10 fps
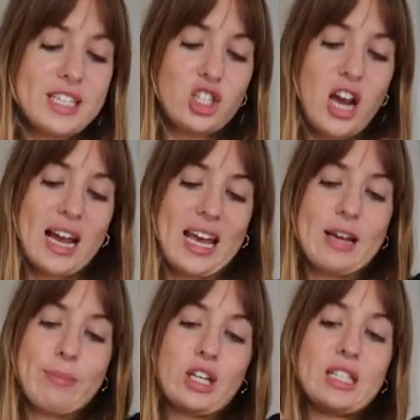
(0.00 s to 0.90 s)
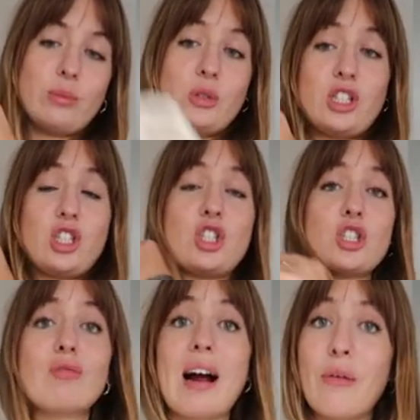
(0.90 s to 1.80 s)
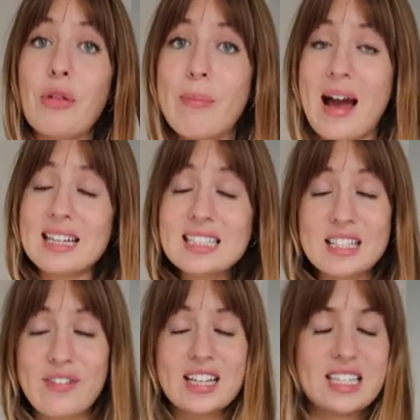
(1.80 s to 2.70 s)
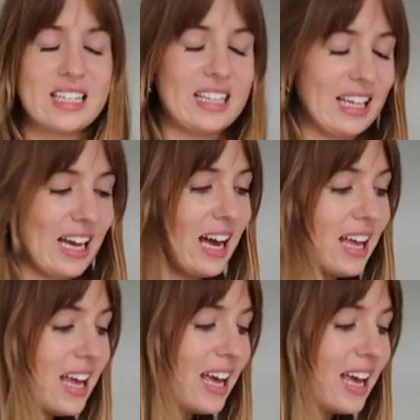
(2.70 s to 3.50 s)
with this jacket because it was just right on the bed because I've had it earlier.